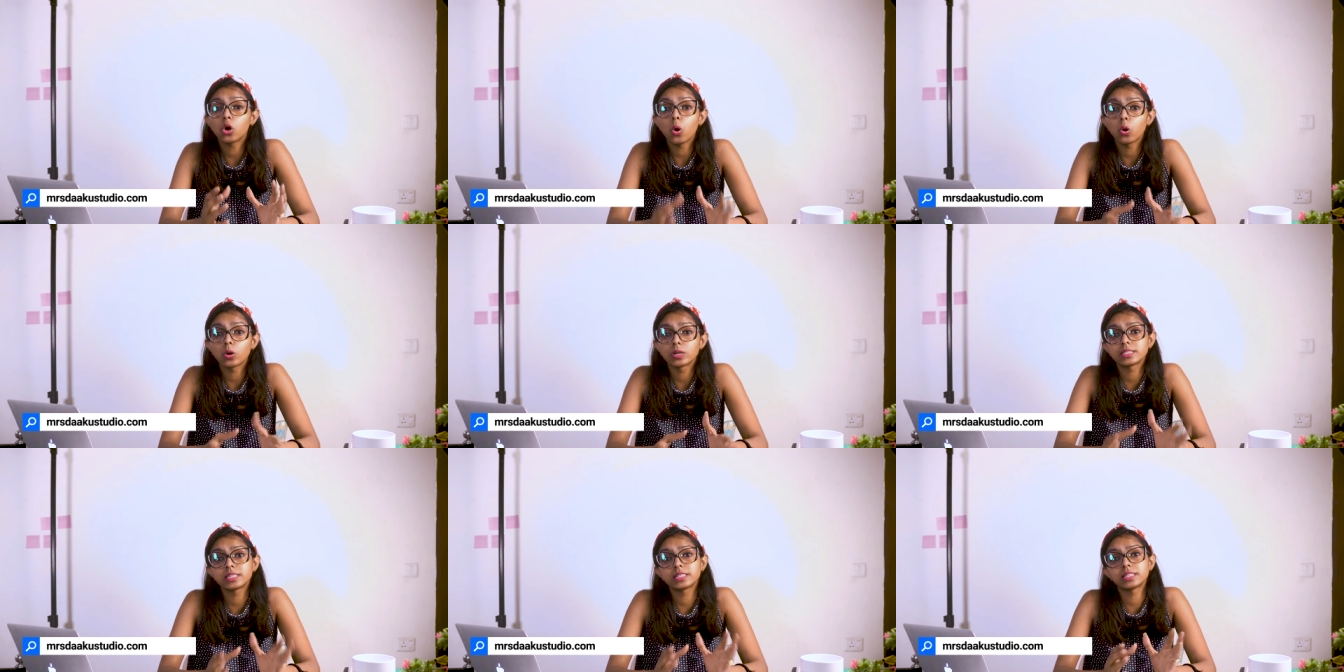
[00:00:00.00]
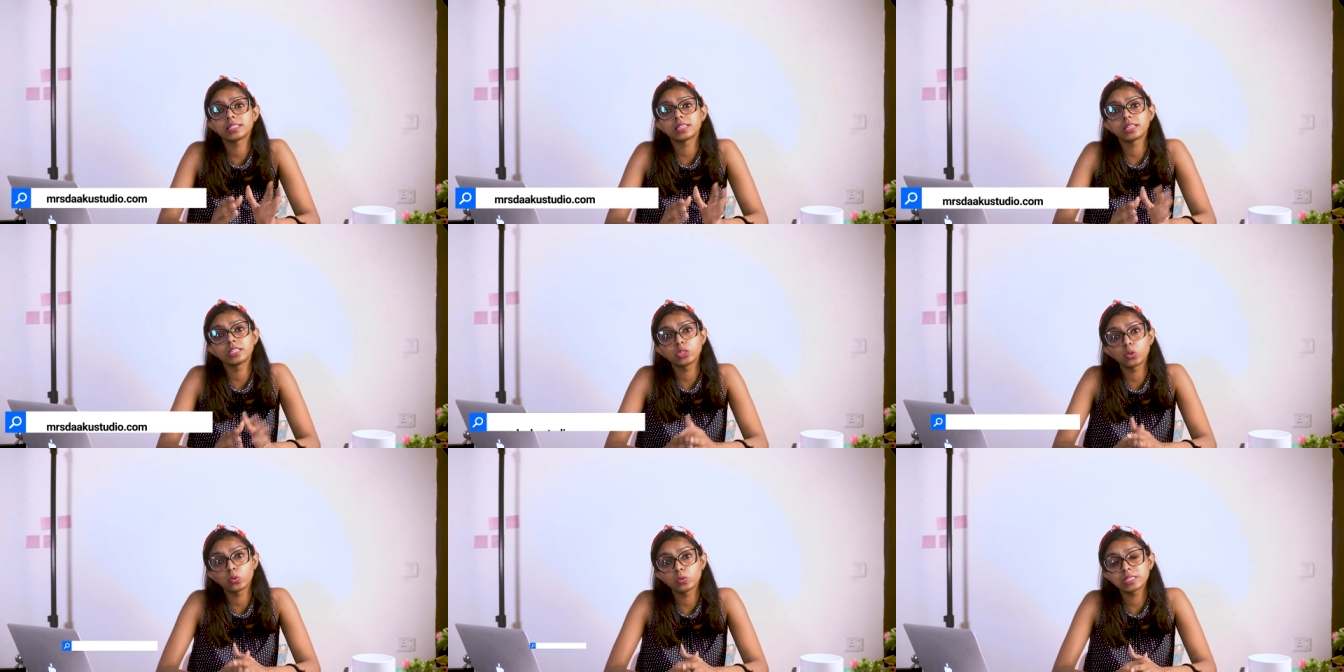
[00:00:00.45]
cause that is
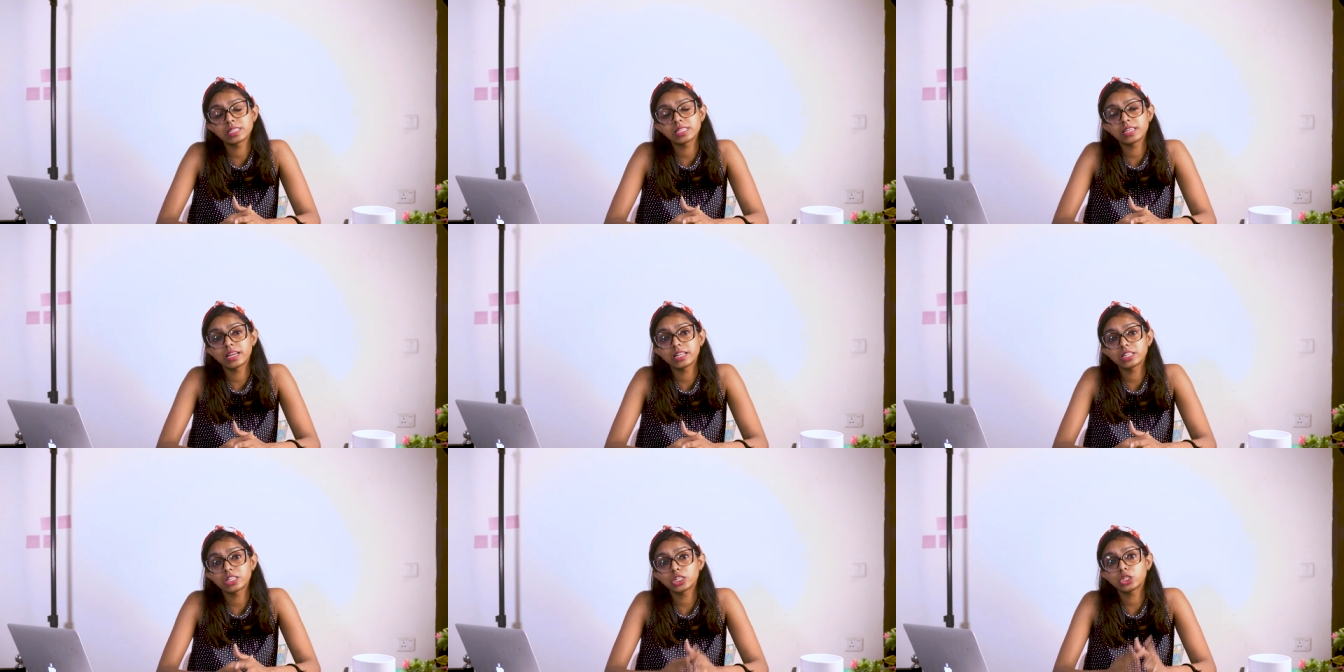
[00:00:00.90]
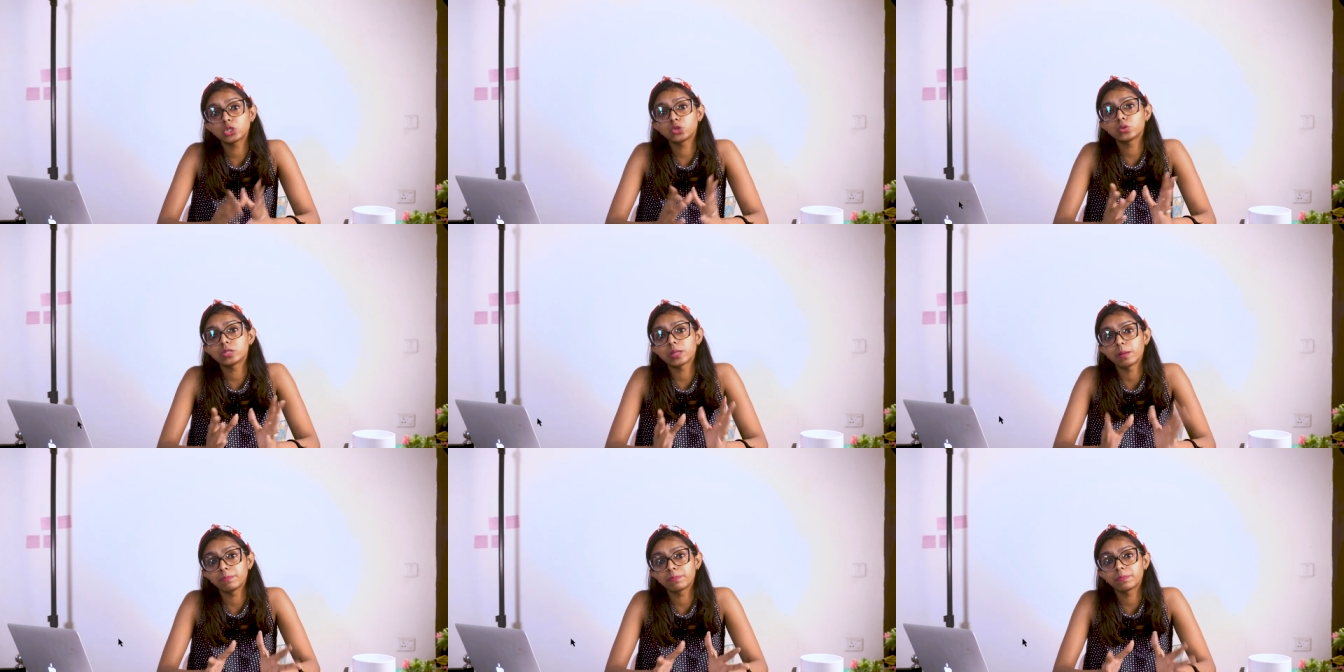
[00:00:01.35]
associated
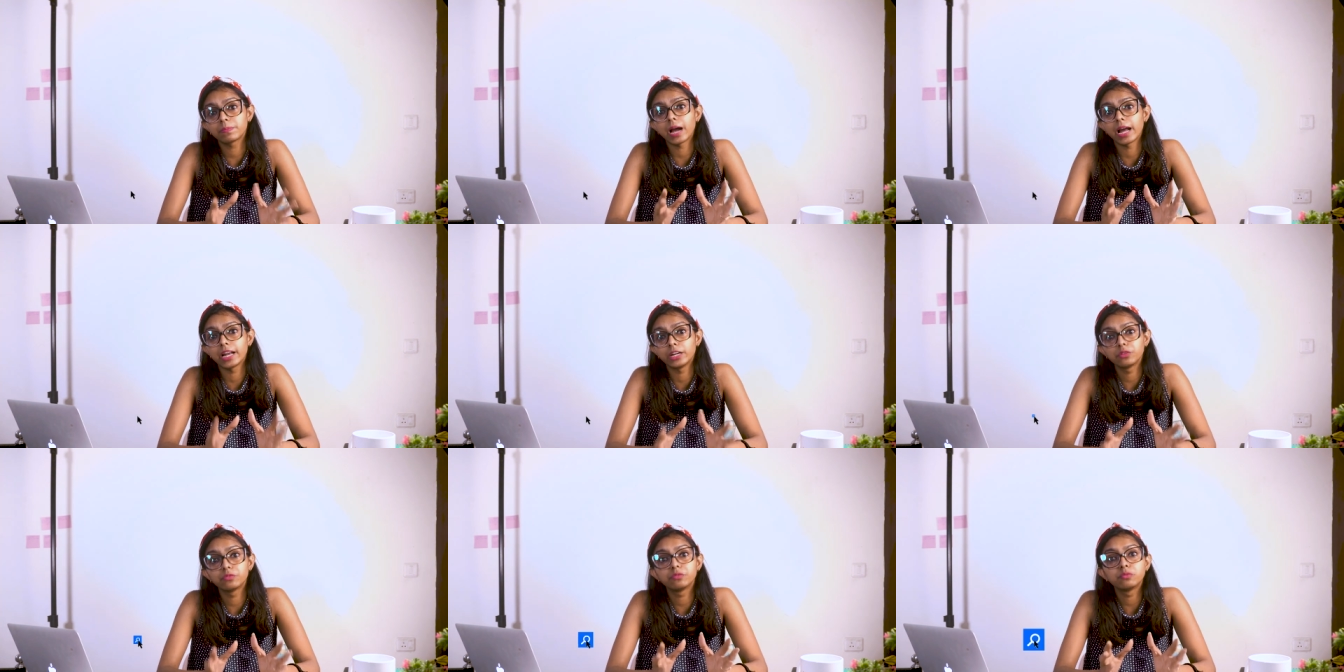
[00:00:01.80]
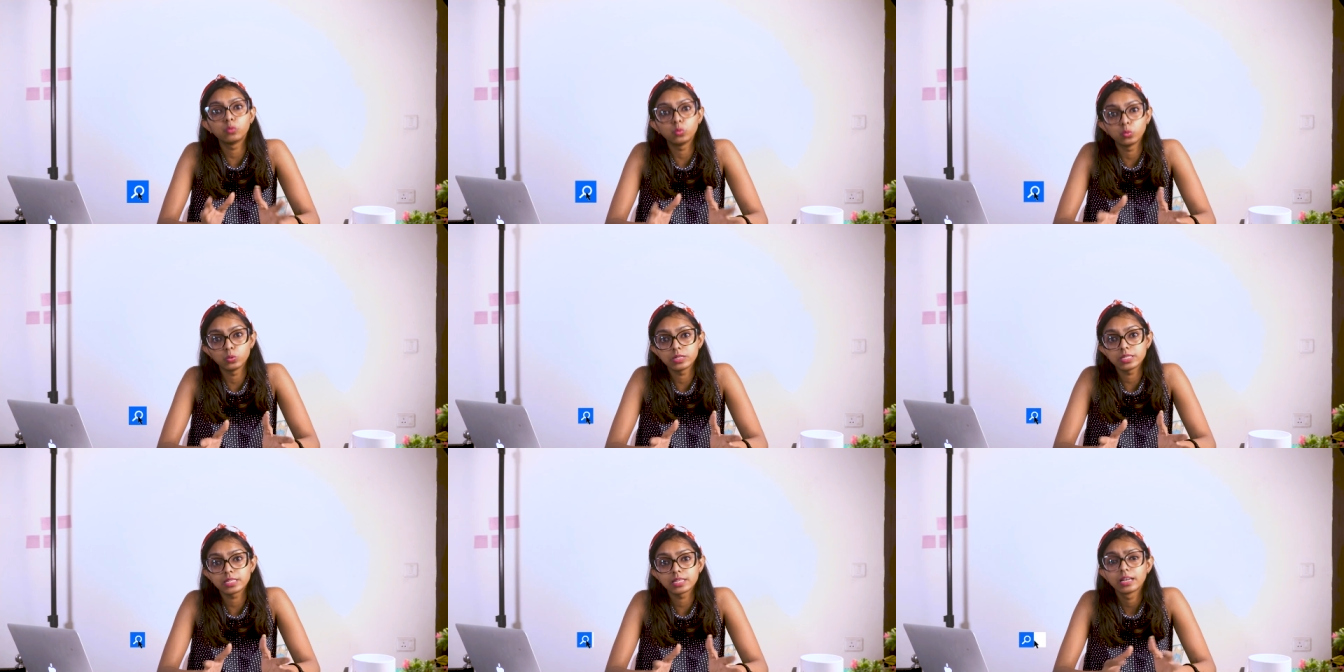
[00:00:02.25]
to some kind of
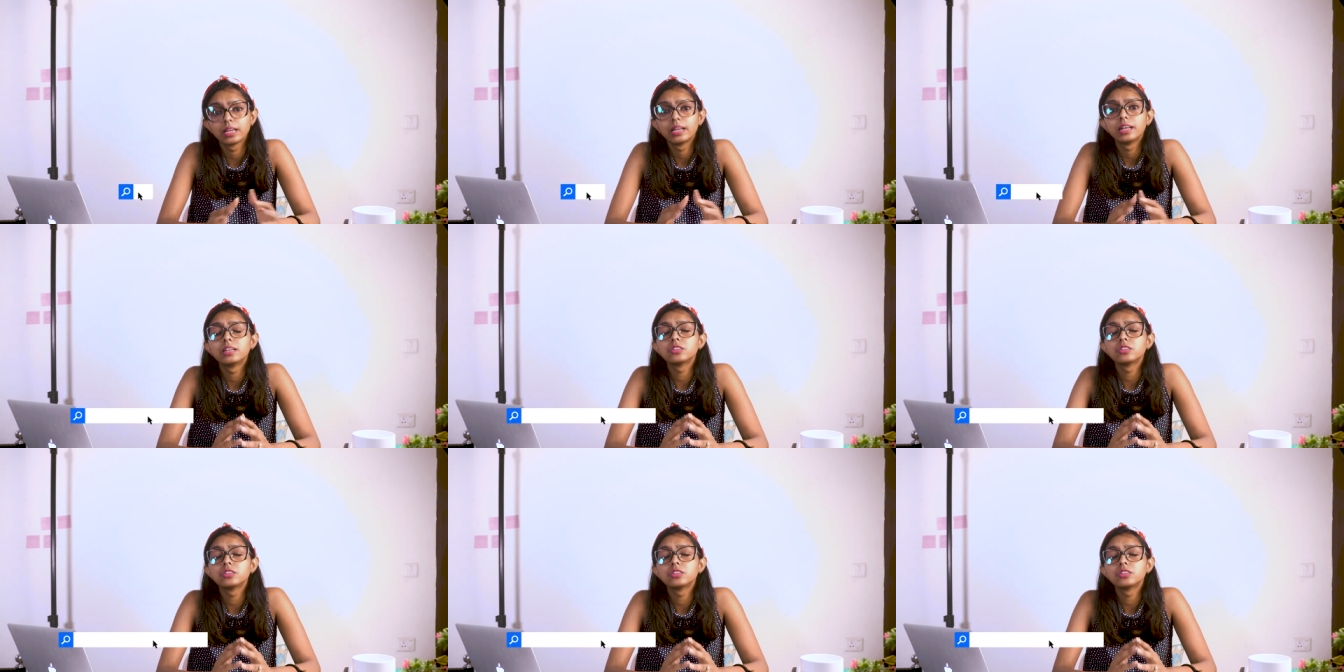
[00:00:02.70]
foods.